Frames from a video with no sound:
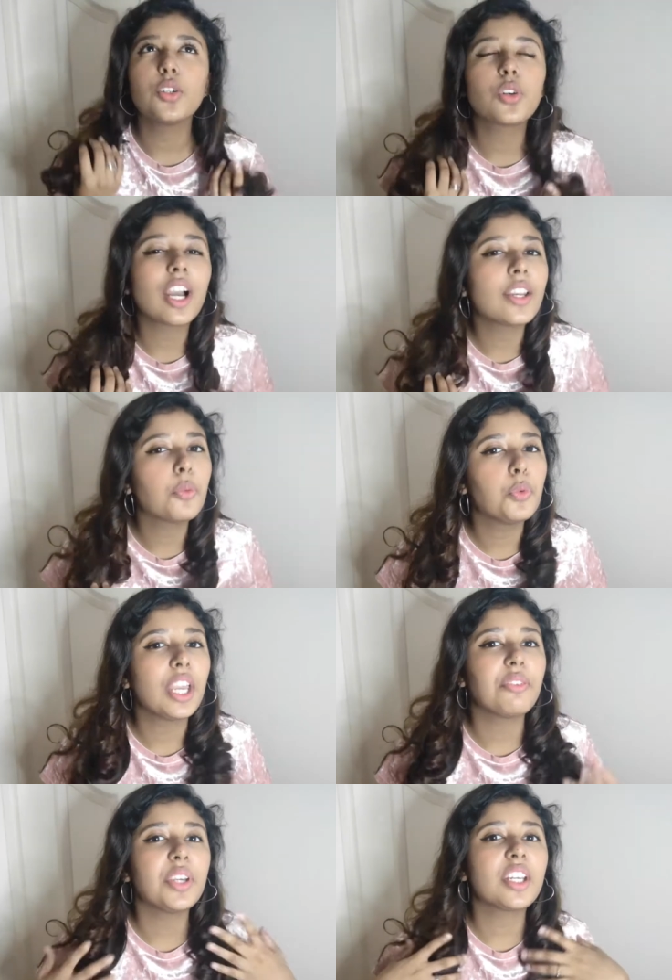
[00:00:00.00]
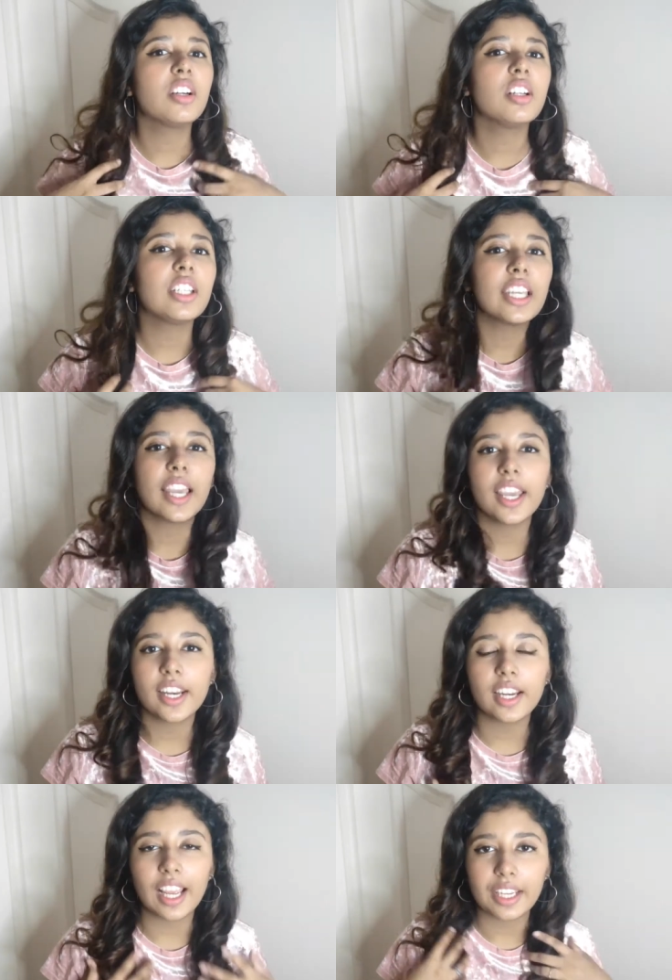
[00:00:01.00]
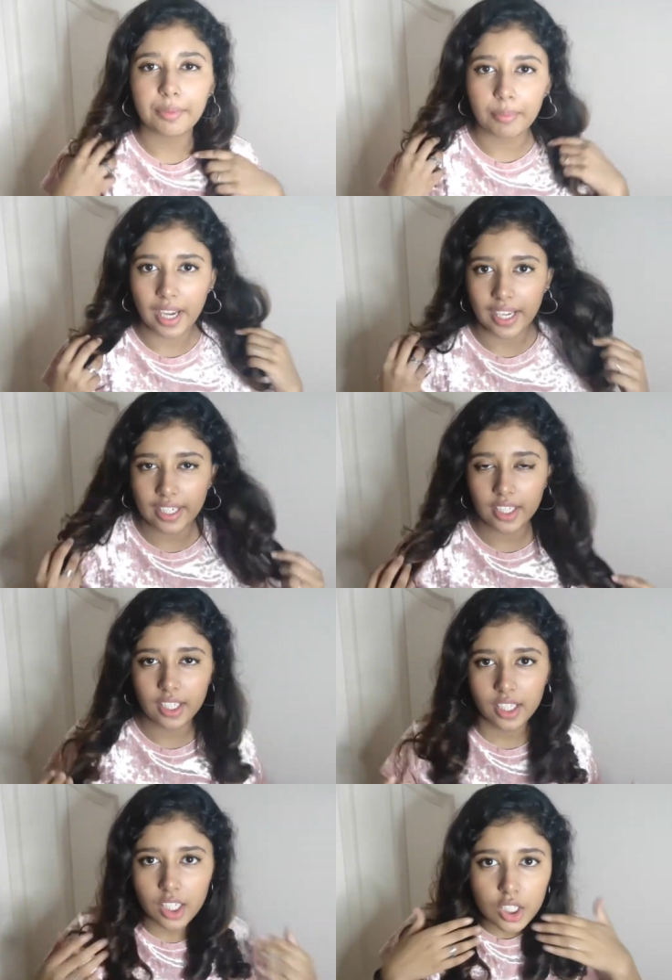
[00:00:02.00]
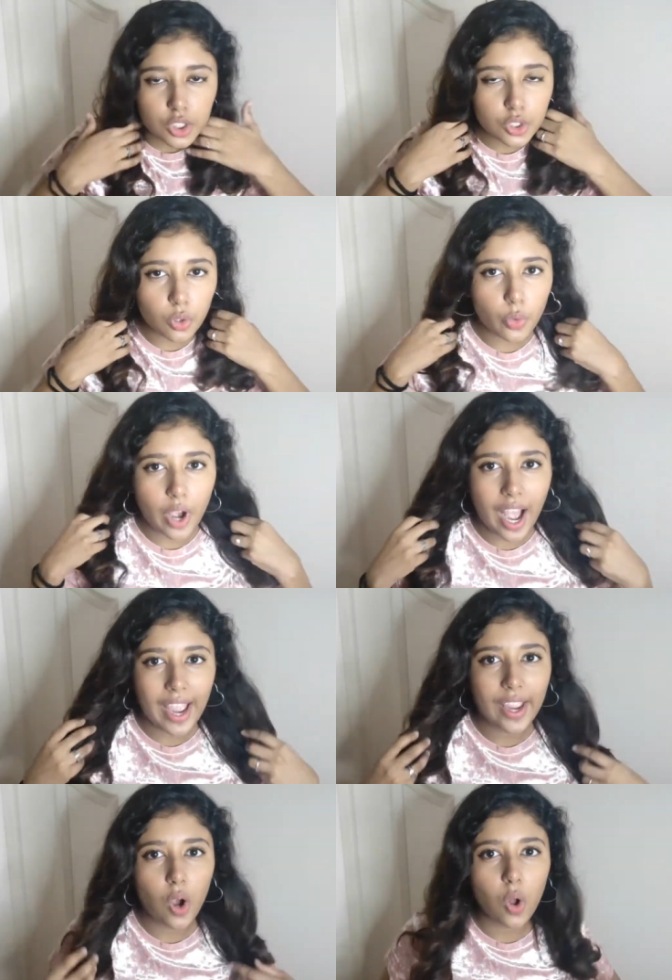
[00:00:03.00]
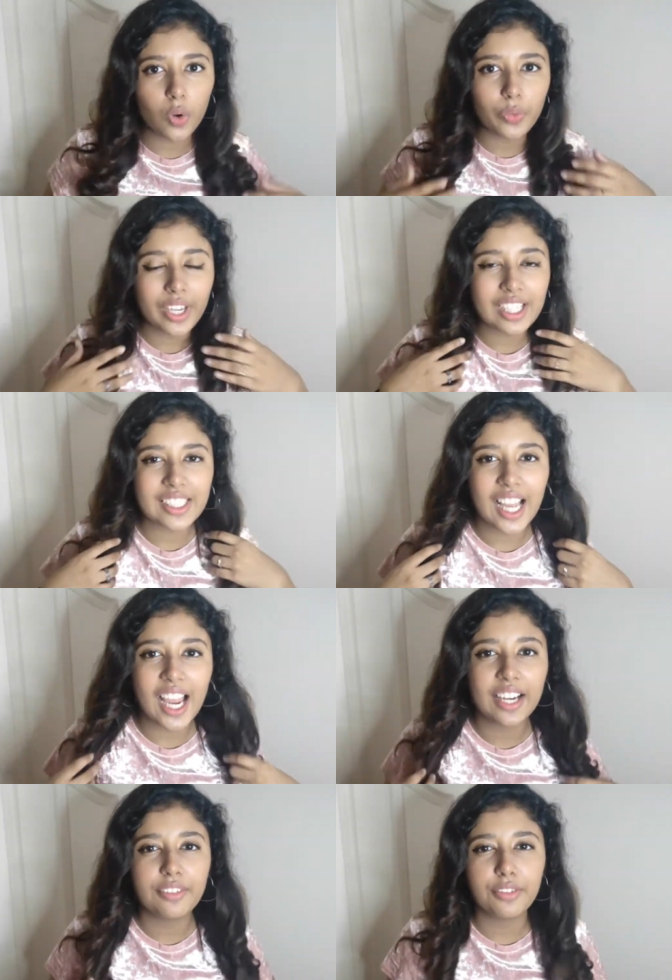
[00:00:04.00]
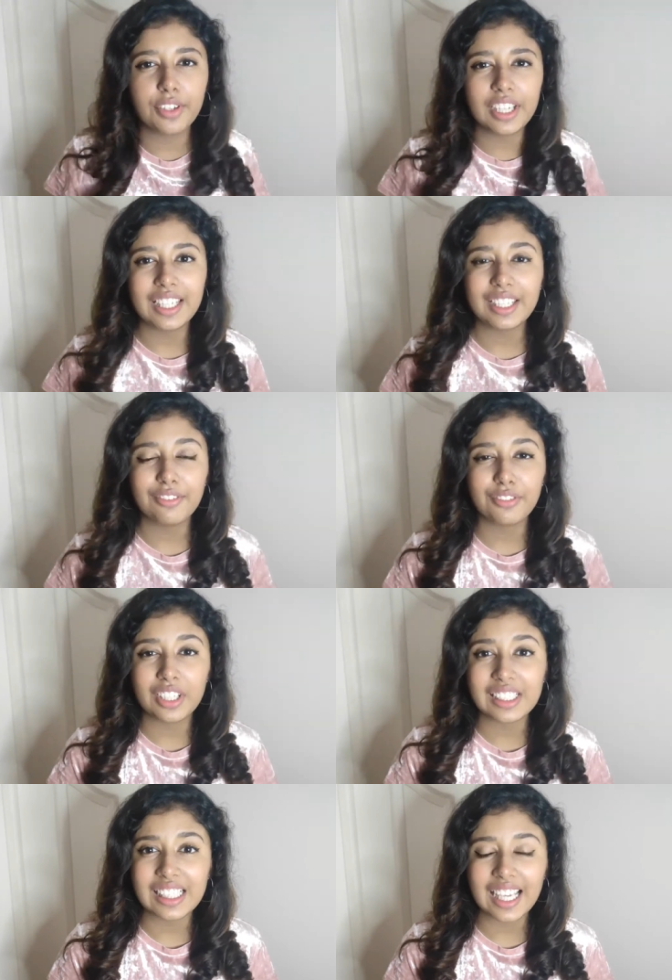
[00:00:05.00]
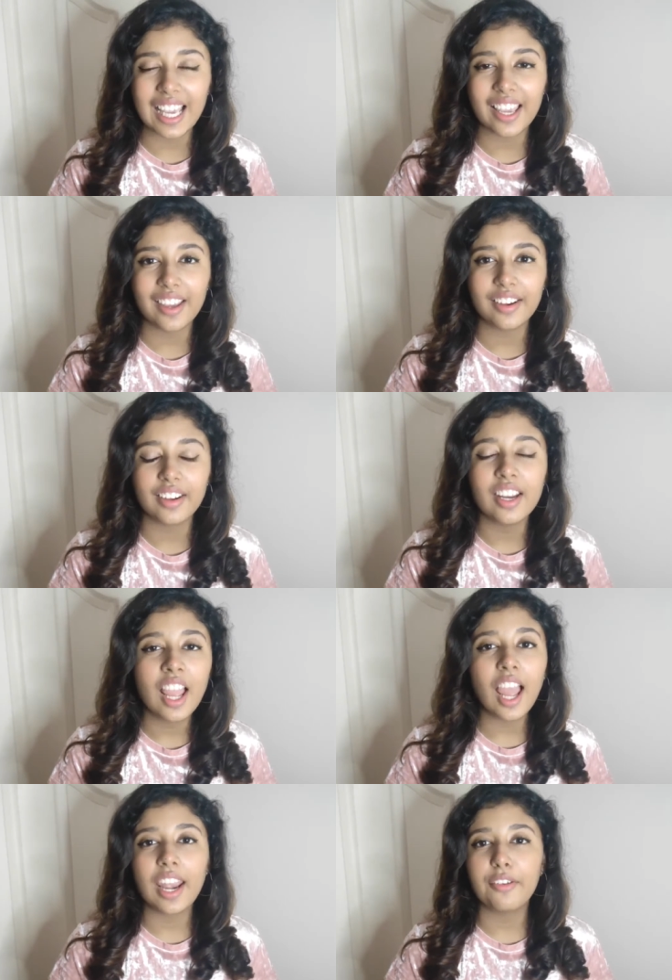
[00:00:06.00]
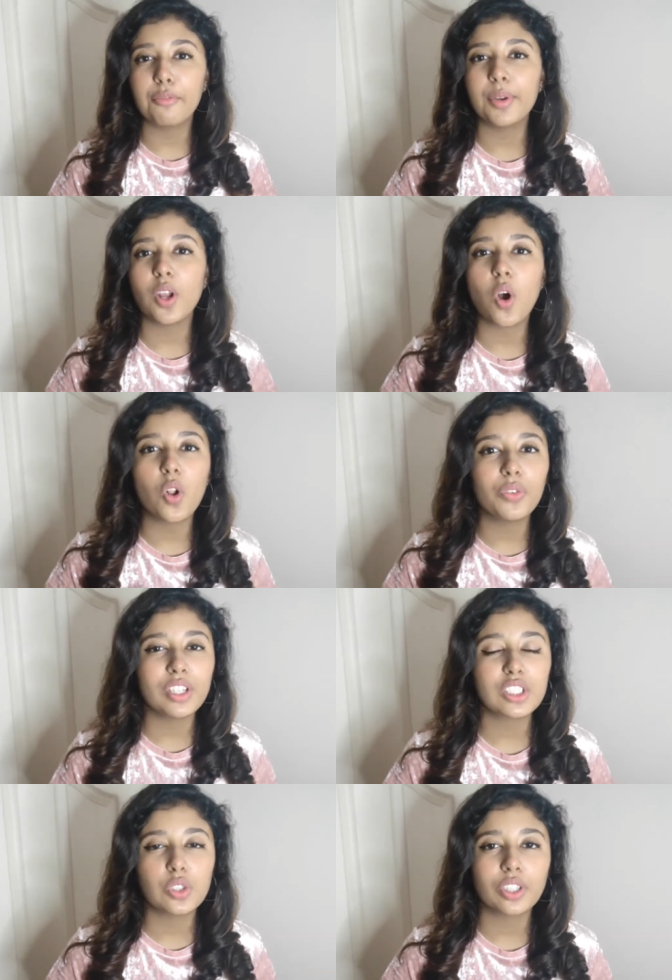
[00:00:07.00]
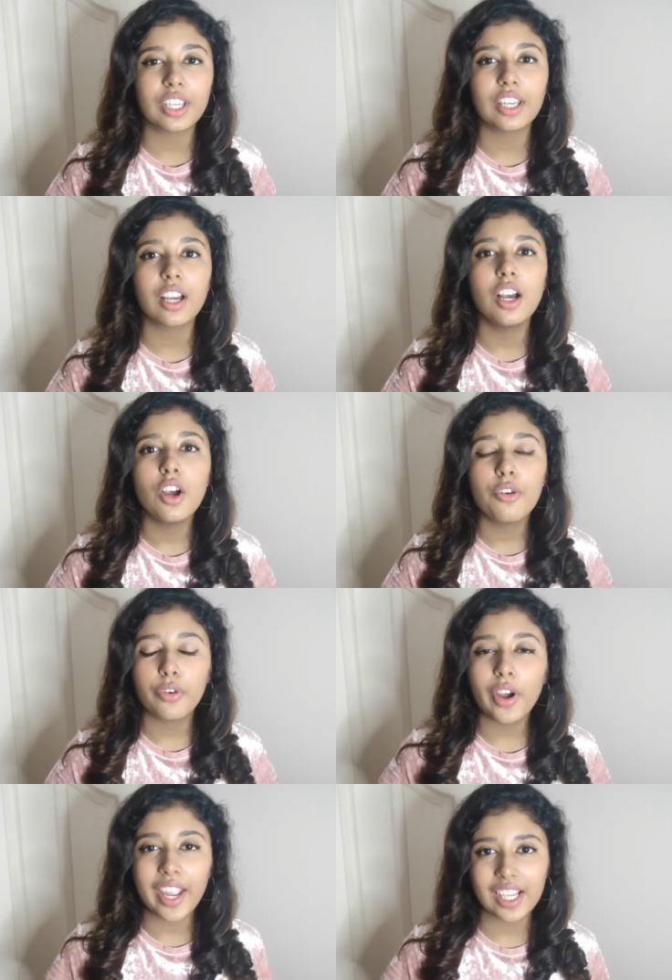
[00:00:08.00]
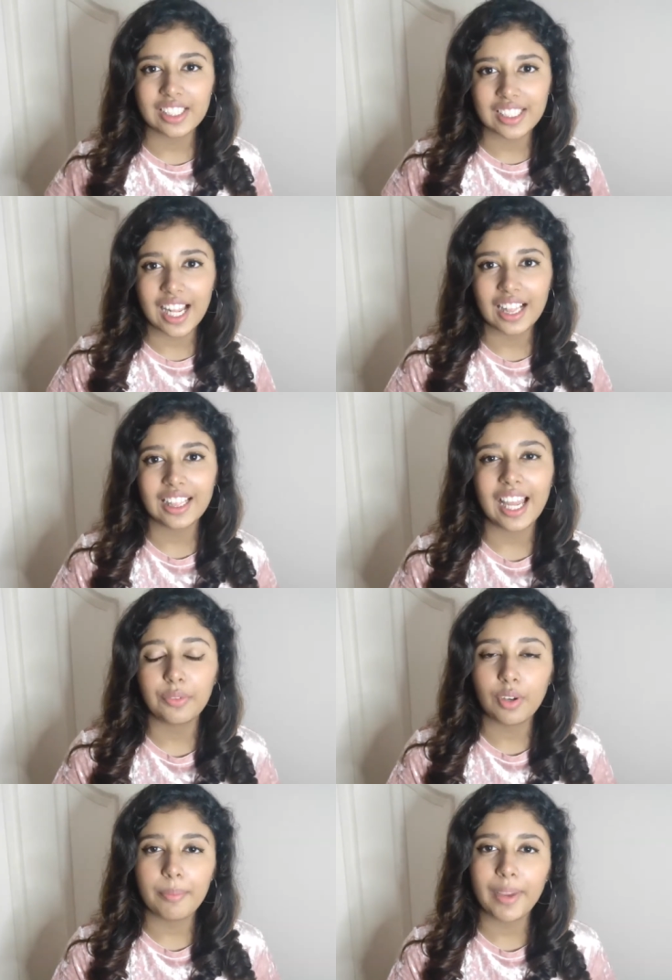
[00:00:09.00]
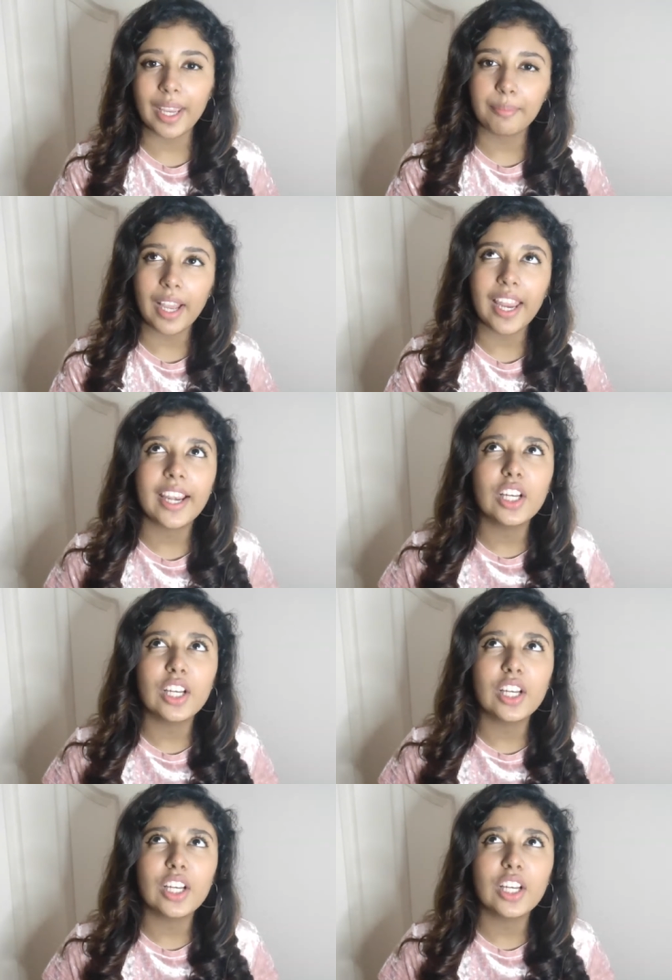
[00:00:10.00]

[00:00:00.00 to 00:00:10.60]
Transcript: kind of wavy curly hair like mine. So I always had really frizzy hair and I've been always looking for hairstyle that will make my hair